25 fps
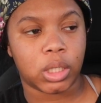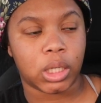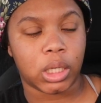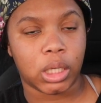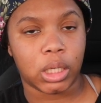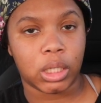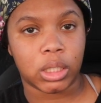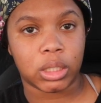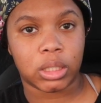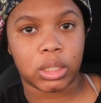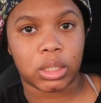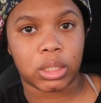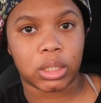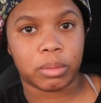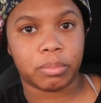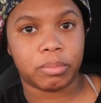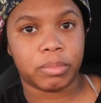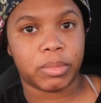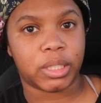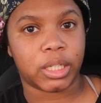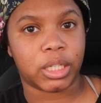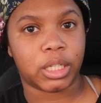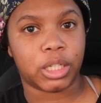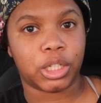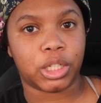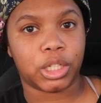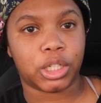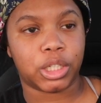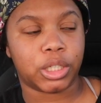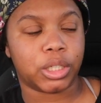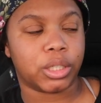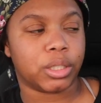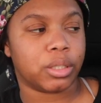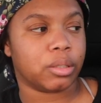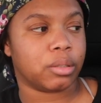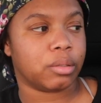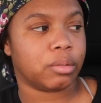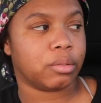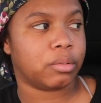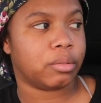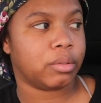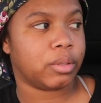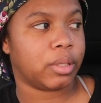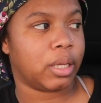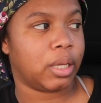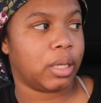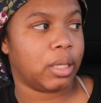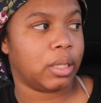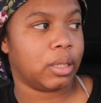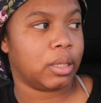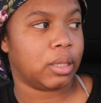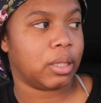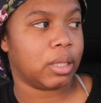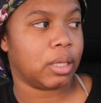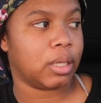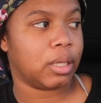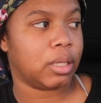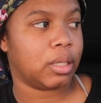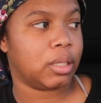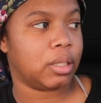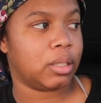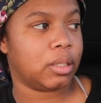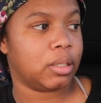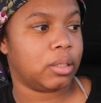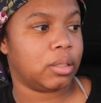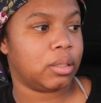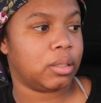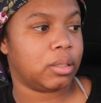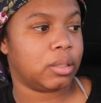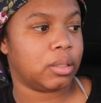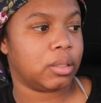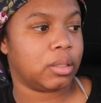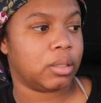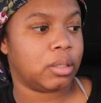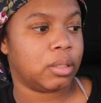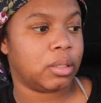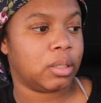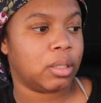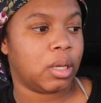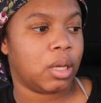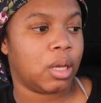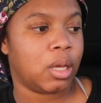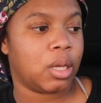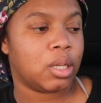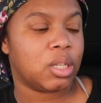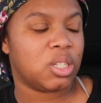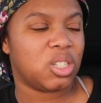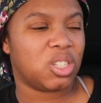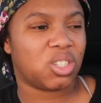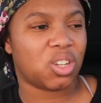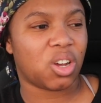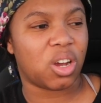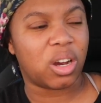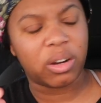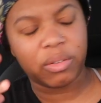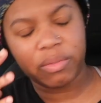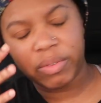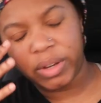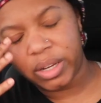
eat some dinner, and then start